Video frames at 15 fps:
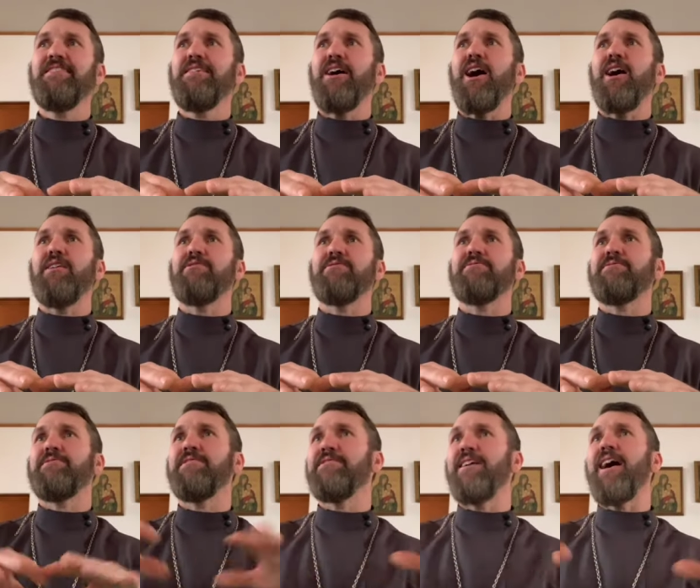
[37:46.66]
uh,
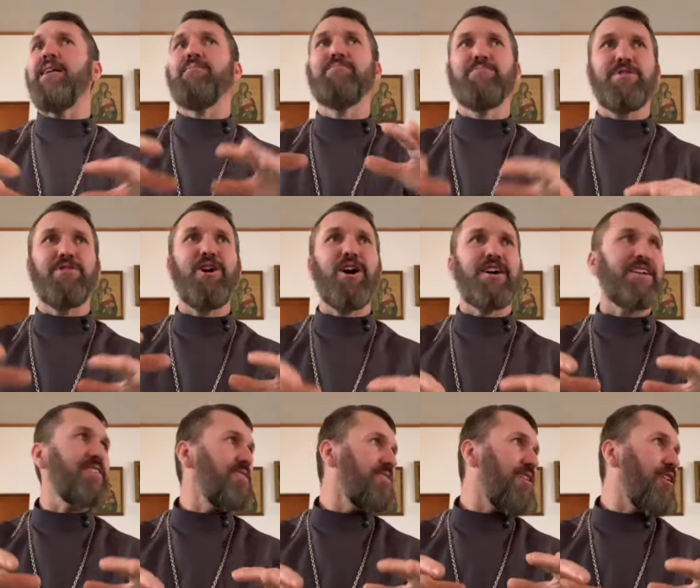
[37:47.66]
did not belong
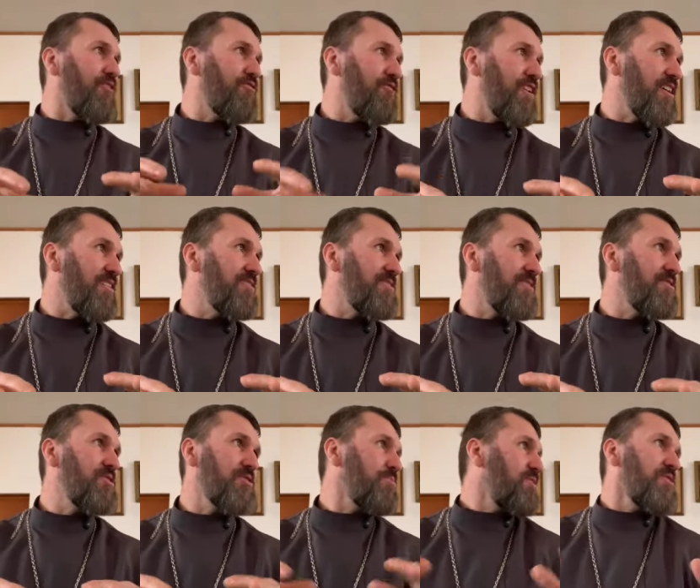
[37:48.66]
in our faith. It
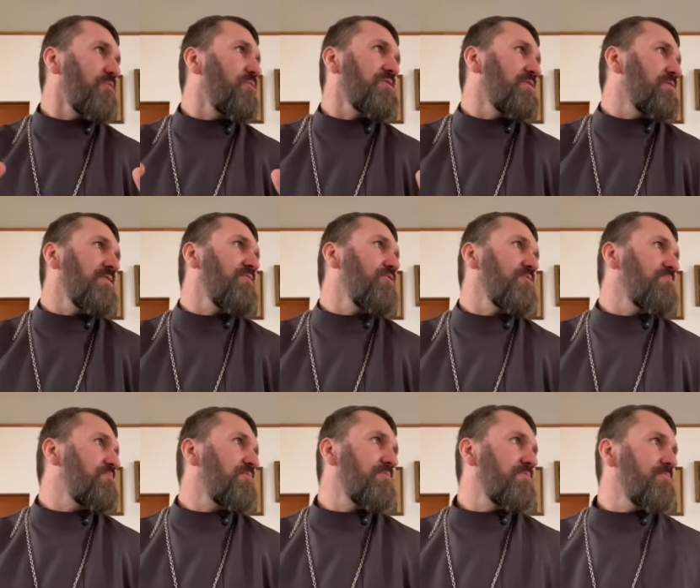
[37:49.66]
just means it wasn't even
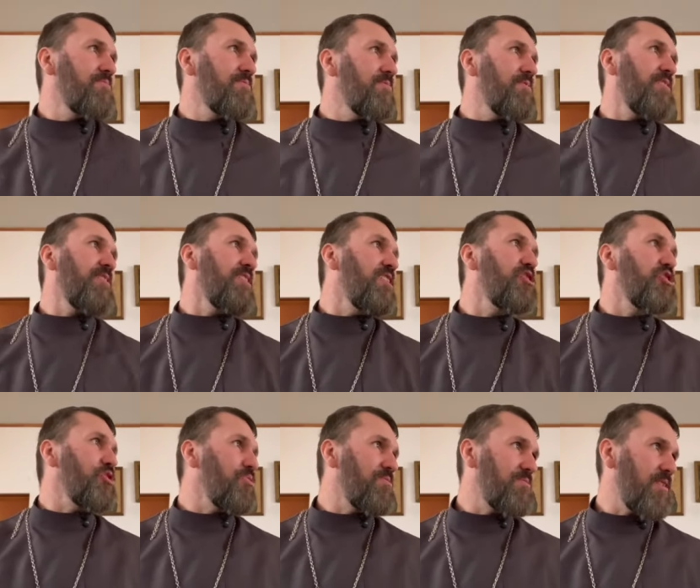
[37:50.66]
an
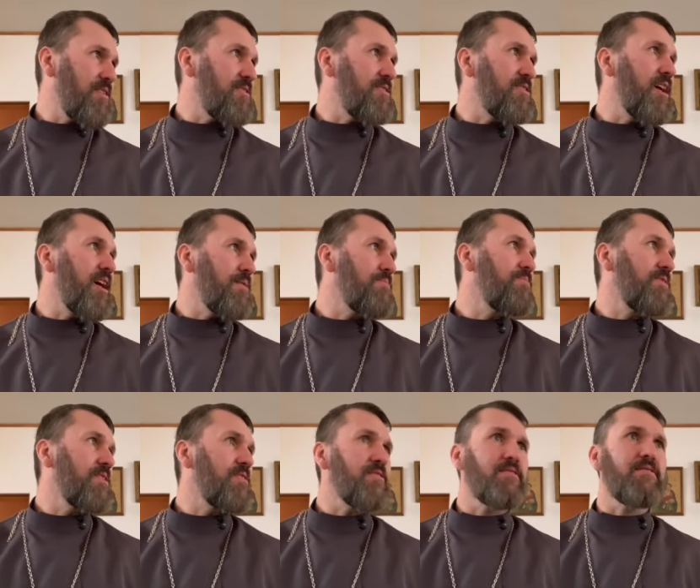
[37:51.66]
issue at the time
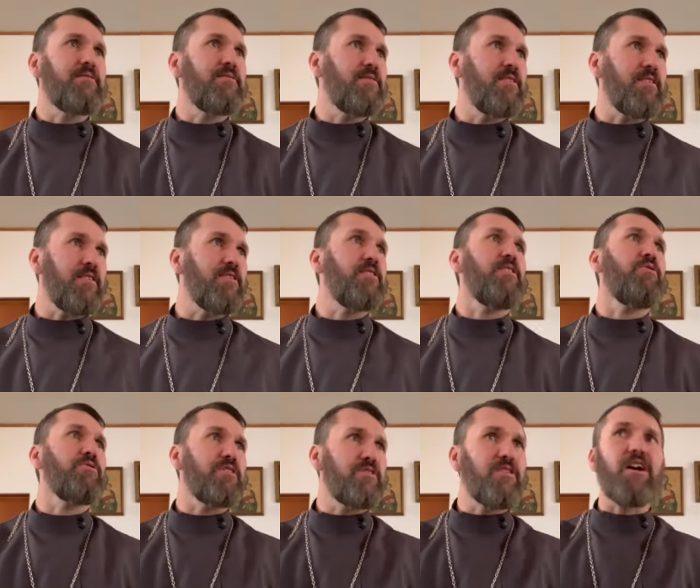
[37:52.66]
that they did it. They
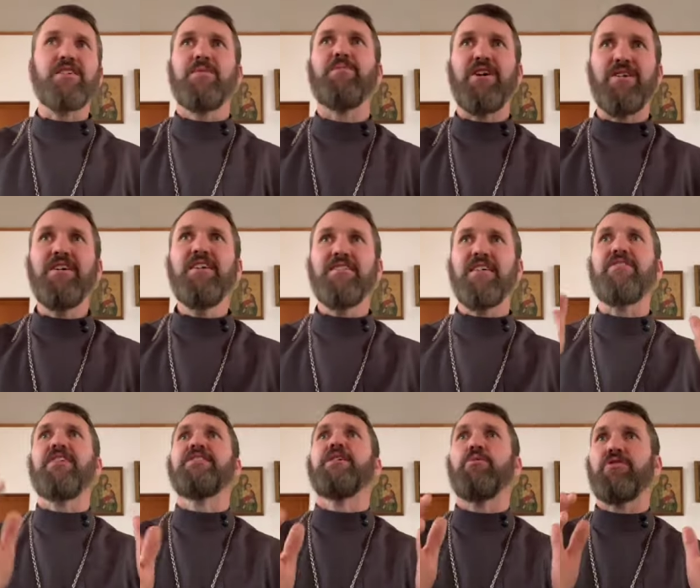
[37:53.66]
only talked about the
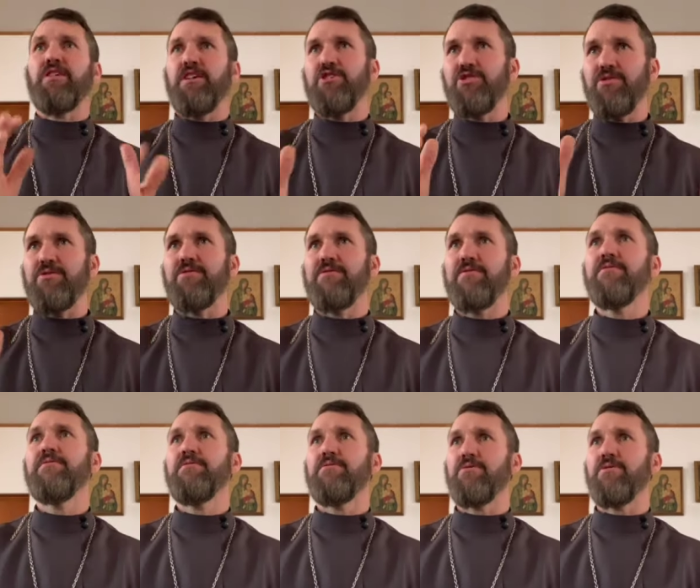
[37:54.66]
things that were an issue.
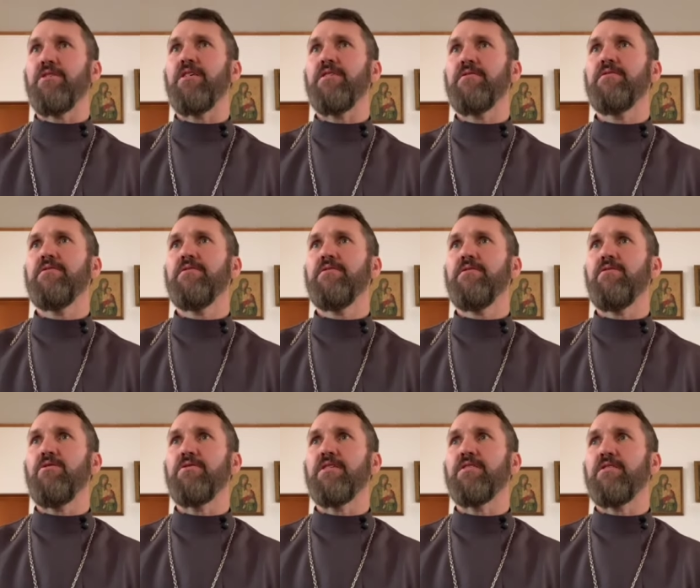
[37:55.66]
Okay?
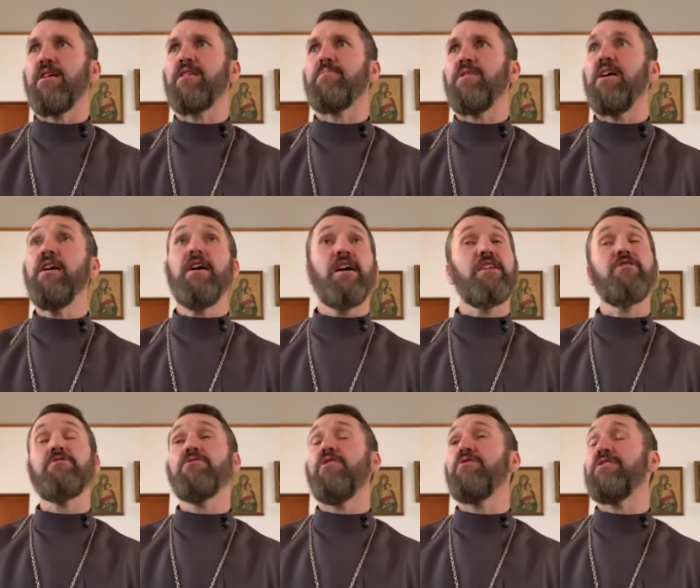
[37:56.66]
Only talked about. And
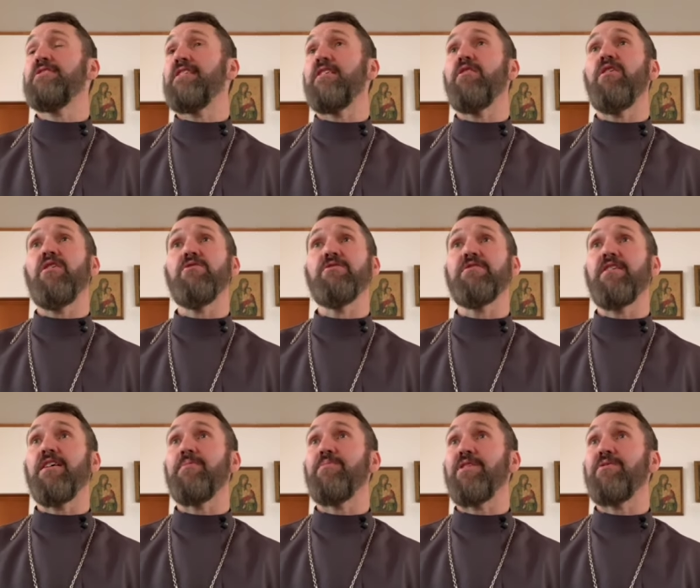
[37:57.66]
you'll notice that all the
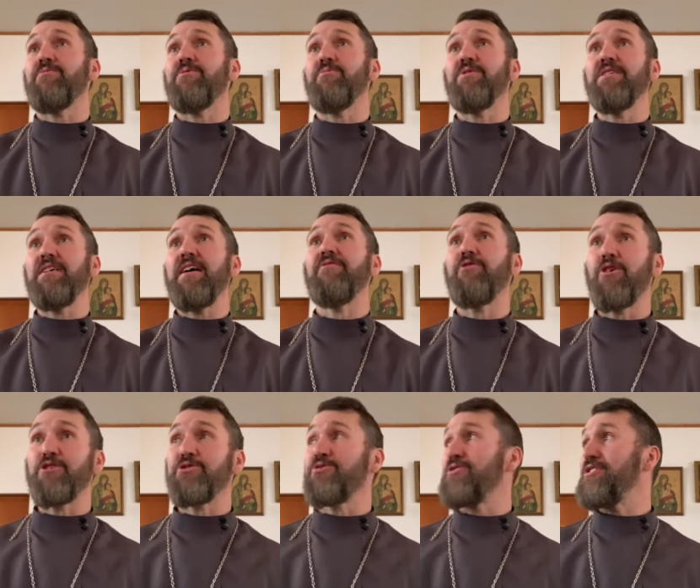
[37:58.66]
time. Like when we have our
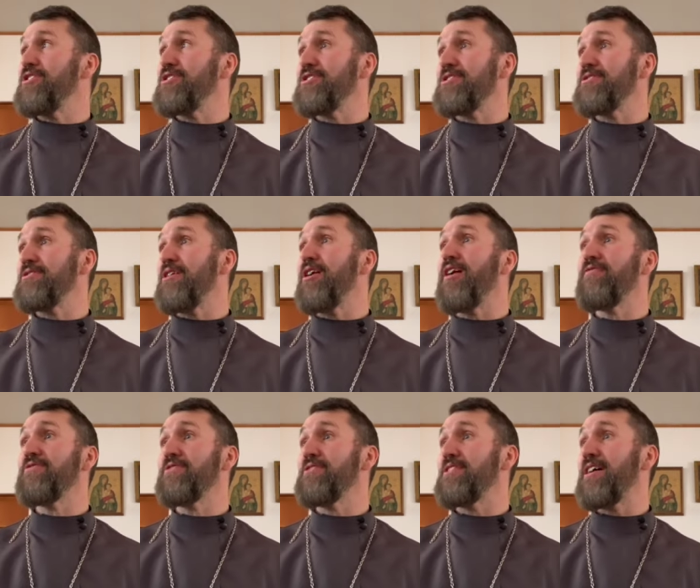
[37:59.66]
traditions,
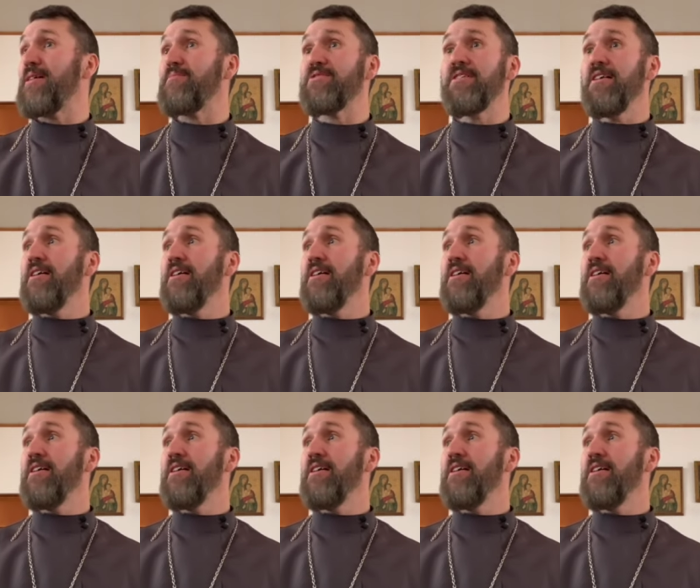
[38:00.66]
oftentimes